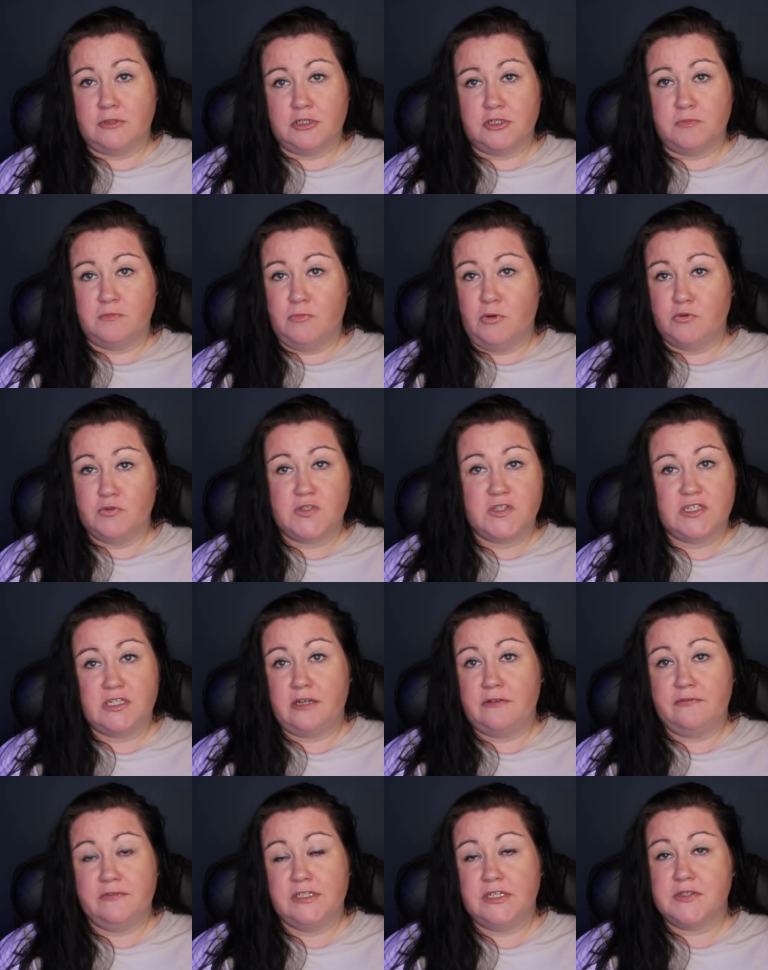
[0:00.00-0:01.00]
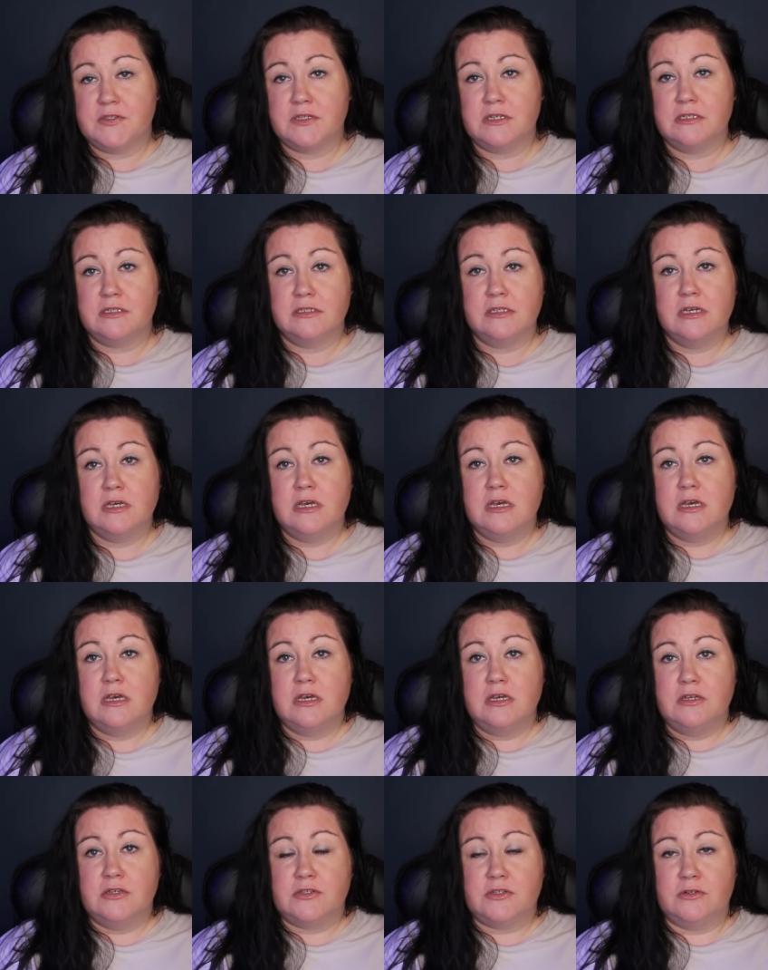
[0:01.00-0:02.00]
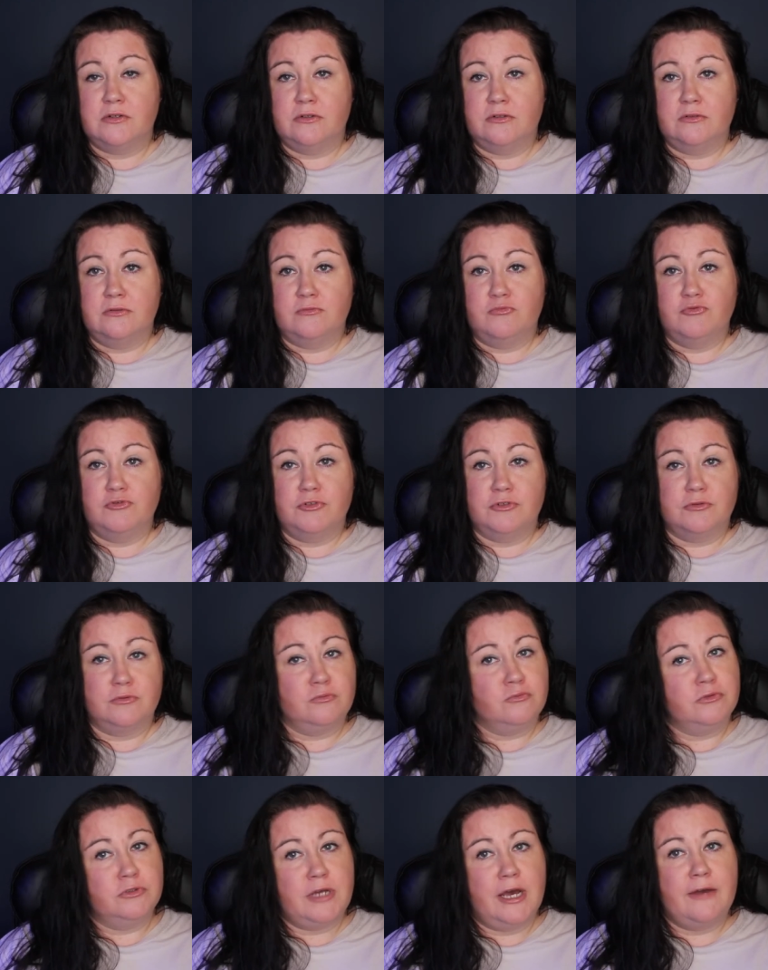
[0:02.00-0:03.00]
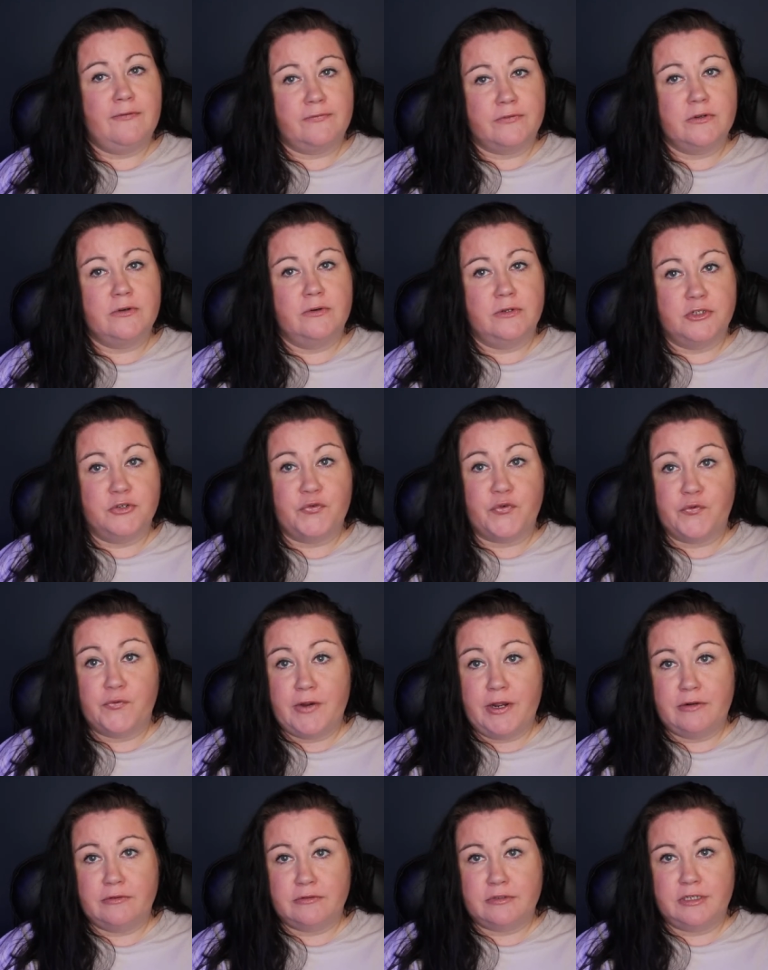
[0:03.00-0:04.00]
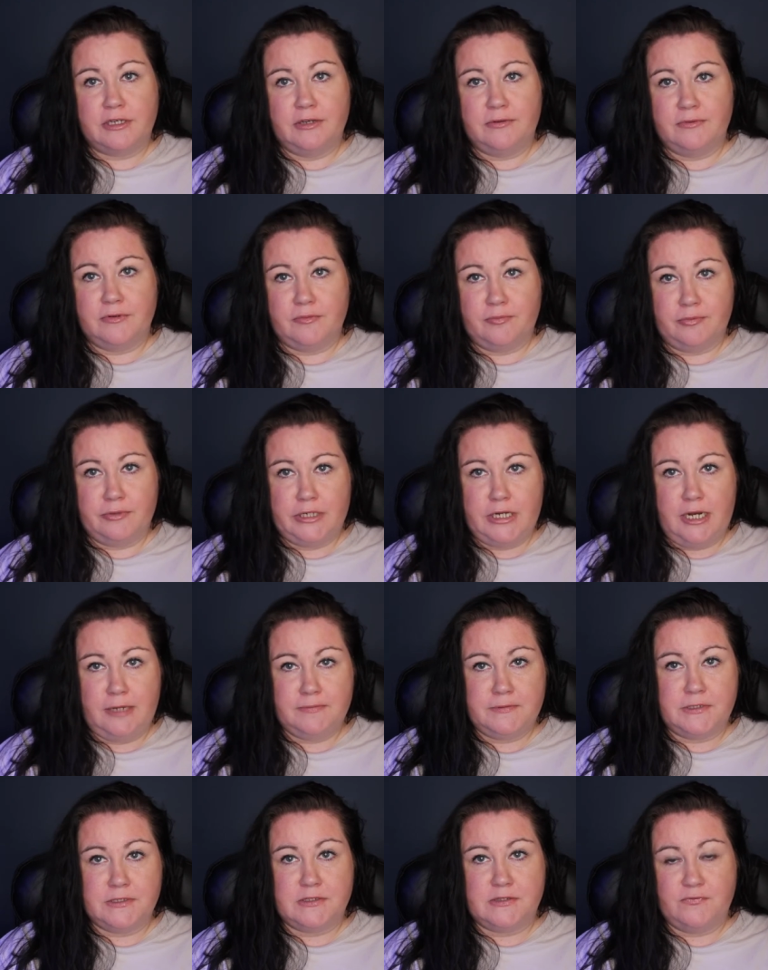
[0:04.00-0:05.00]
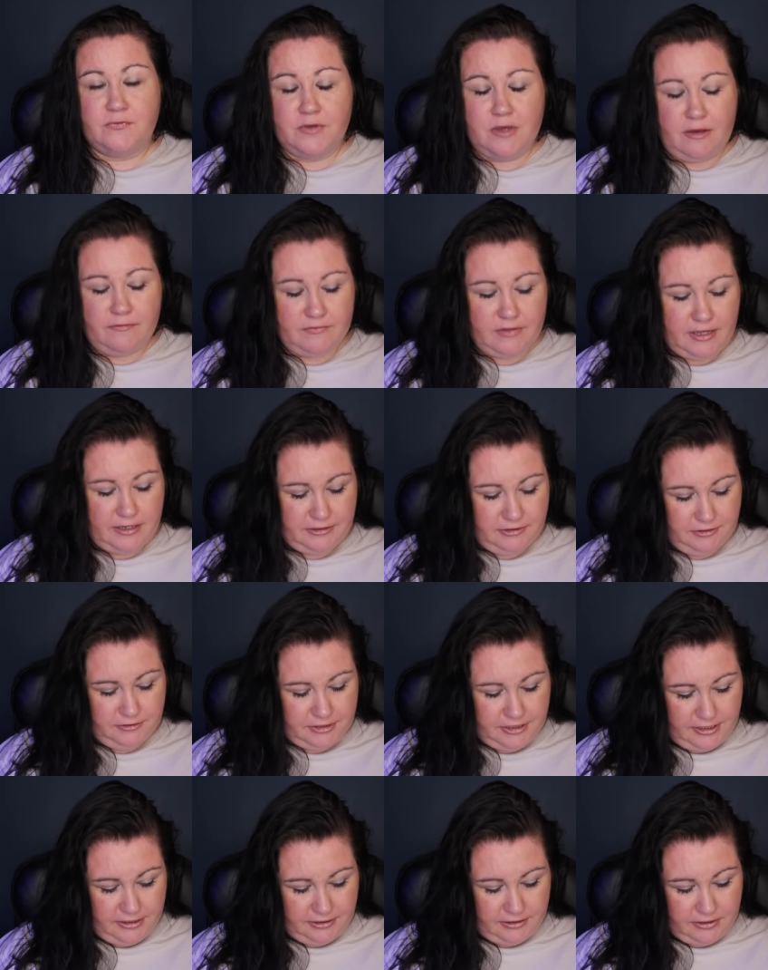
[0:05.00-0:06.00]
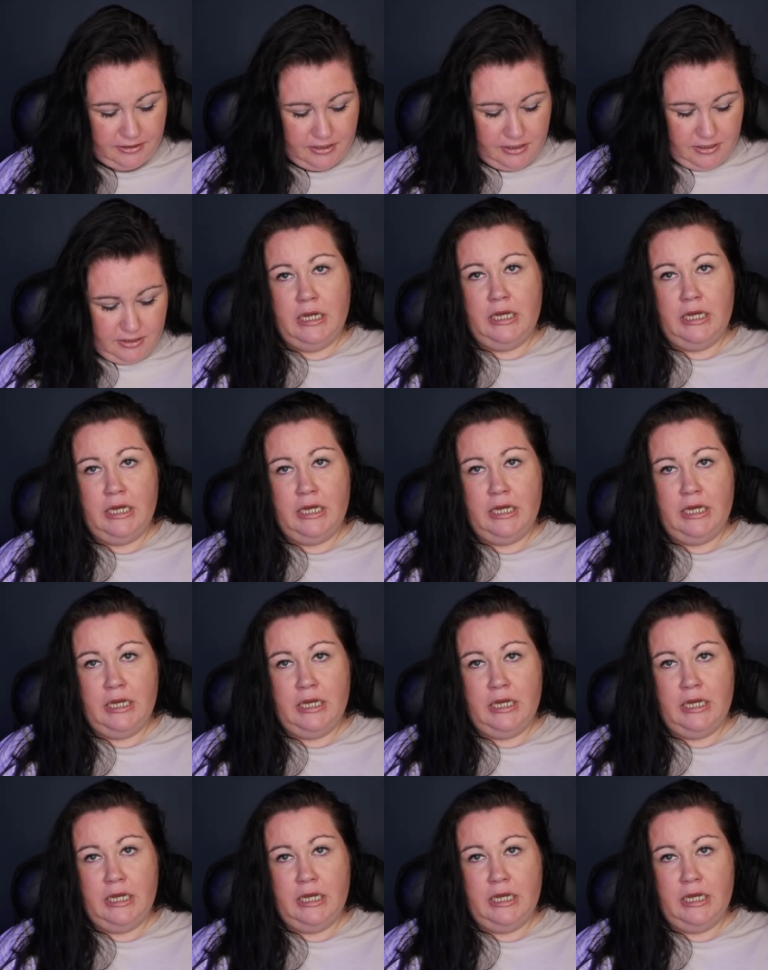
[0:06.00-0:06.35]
which most stuff doesn't. So you would have to go a different route to get rid of Bryopsis if you have that in your tank.